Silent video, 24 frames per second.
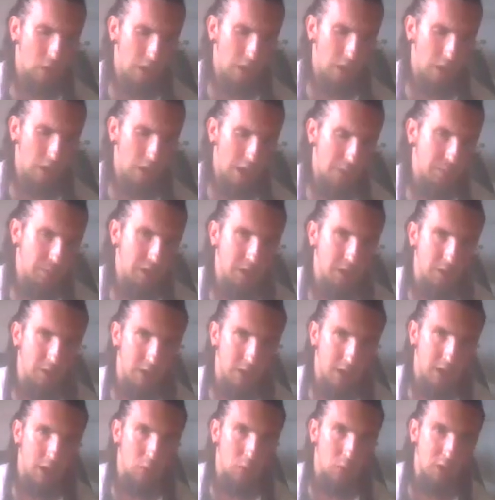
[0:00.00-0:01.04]
mean, uh, we
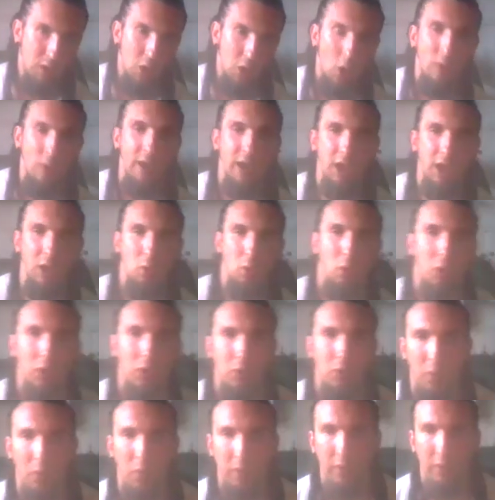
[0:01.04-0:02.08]
know that he worked
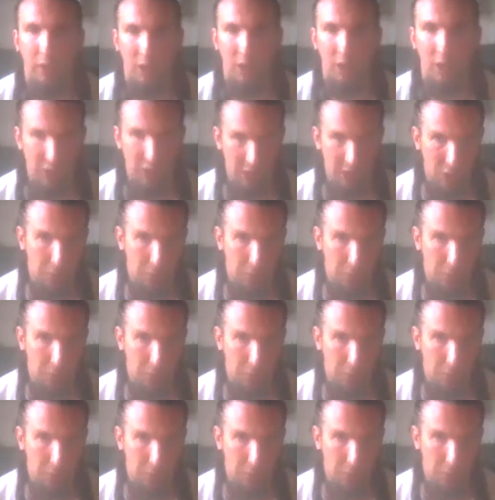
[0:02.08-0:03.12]
with uh, Neil
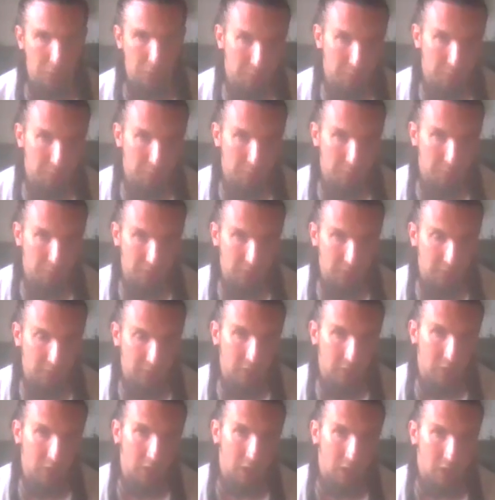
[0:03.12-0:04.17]
Price quite a bit,
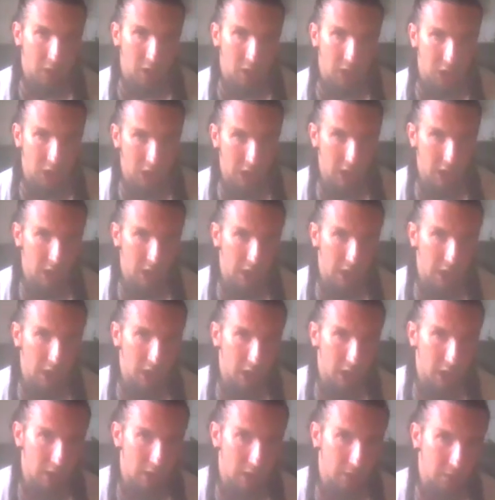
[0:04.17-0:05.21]
uh,
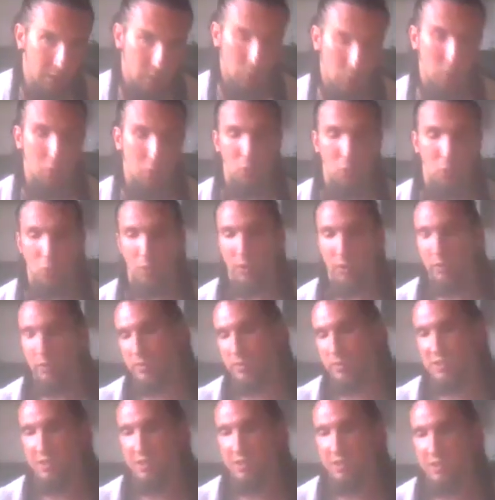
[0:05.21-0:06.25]
who is an
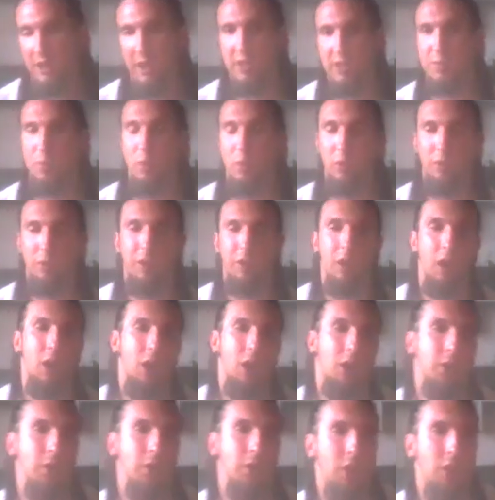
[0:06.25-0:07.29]
expert on
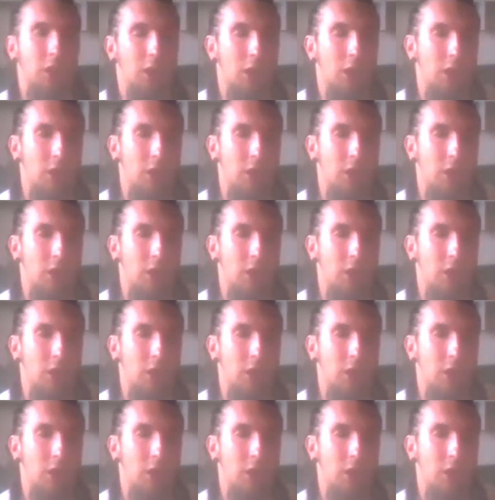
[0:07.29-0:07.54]
uh,